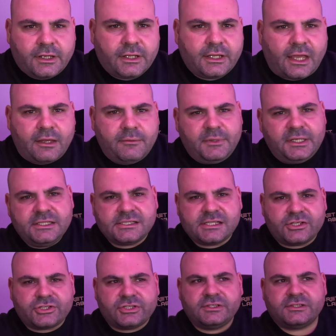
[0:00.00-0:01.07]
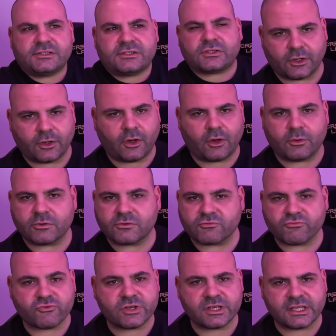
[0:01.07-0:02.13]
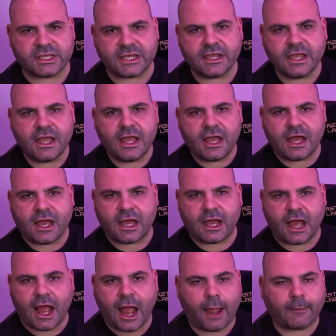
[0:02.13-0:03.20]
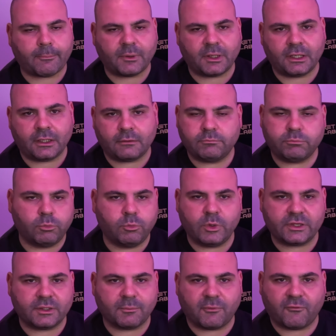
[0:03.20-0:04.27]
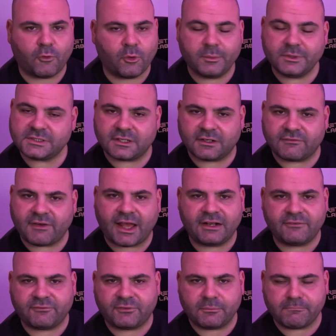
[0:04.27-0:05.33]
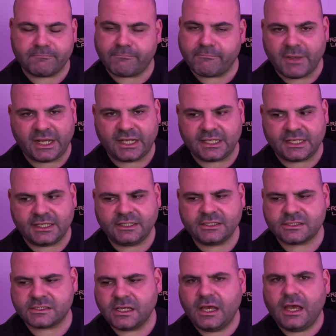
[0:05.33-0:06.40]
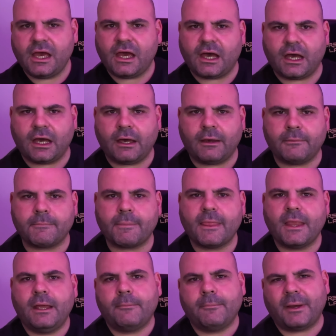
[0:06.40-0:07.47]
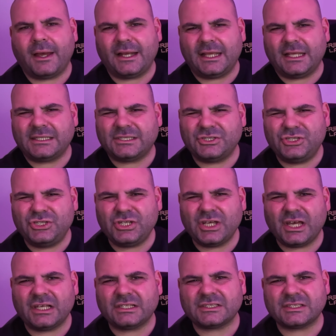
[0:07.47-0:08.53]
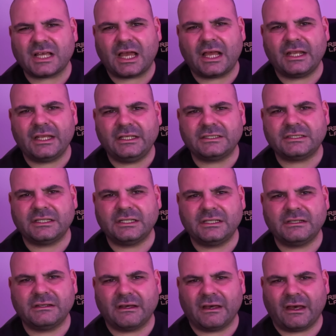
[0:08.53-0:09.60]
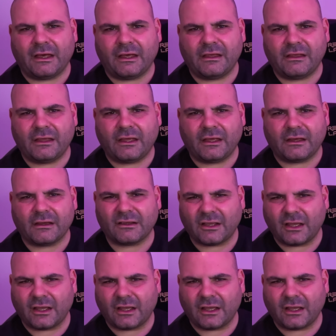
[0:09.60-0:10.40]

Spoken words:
gaming sessions. So I was really happy with the performance, and I've had it for many years. But it's just starting to